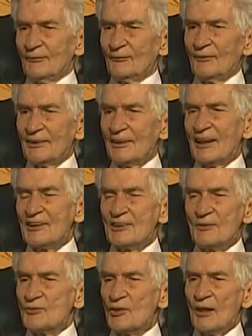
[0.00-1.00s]
one of the guys
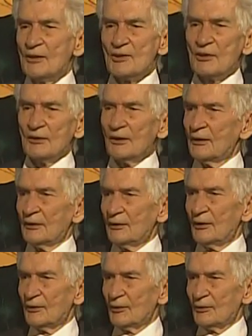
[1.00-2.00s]
named John, he said,
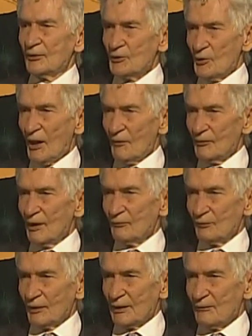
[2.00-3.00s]
no, you have not
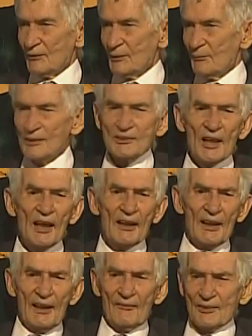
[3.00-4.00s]
forgiven him. I said, yeah, I
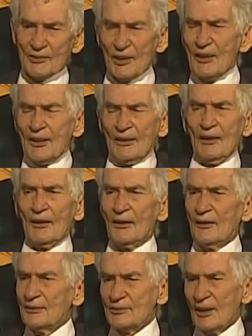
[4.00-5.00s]
have. He said, no,
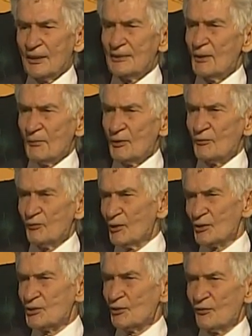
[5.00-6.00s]
I can tell by your
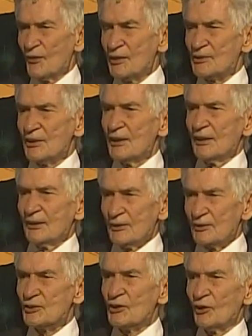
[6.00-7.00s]
voice and your face,
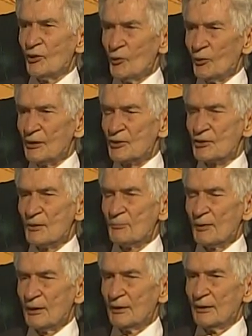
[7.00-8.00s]
you're still holding
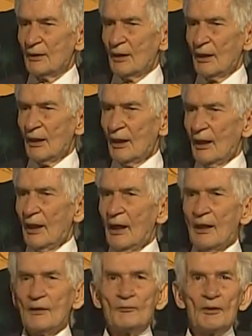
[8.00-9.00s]
something.
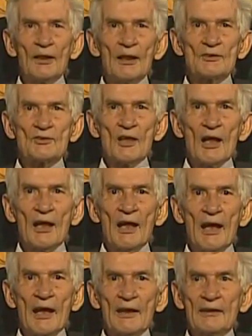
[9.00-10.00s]
And I realized I
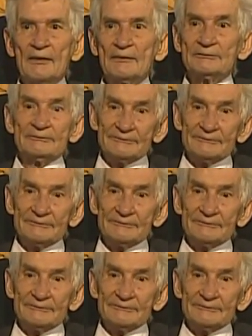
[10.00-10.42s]
had, and